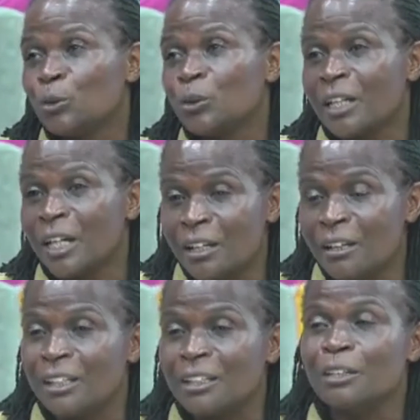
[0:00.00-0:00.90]
to
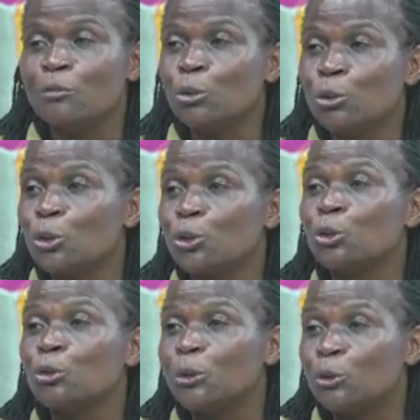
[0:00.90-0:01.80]
say that devolution
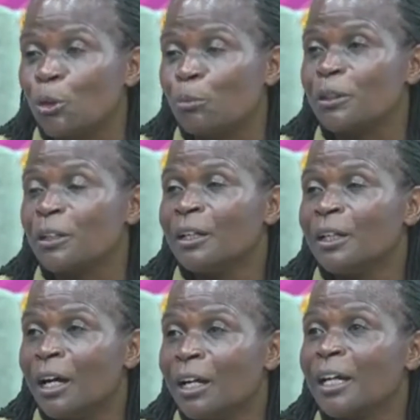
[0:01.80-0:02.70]
should be stopped,
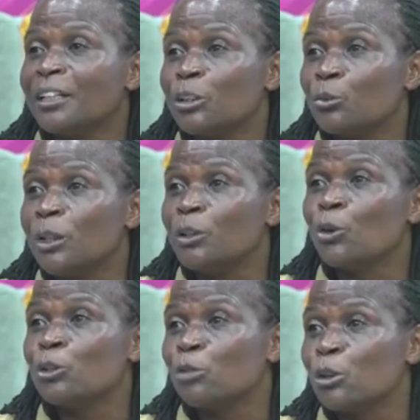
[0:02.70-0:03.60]
Kenyans will
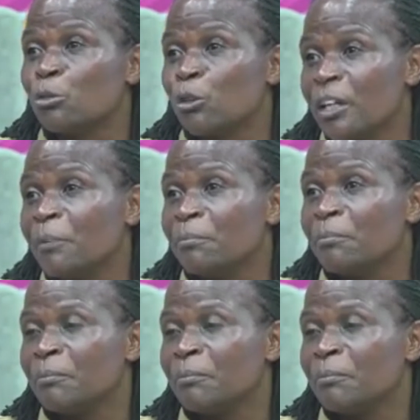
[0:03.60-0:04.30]
not vote for them.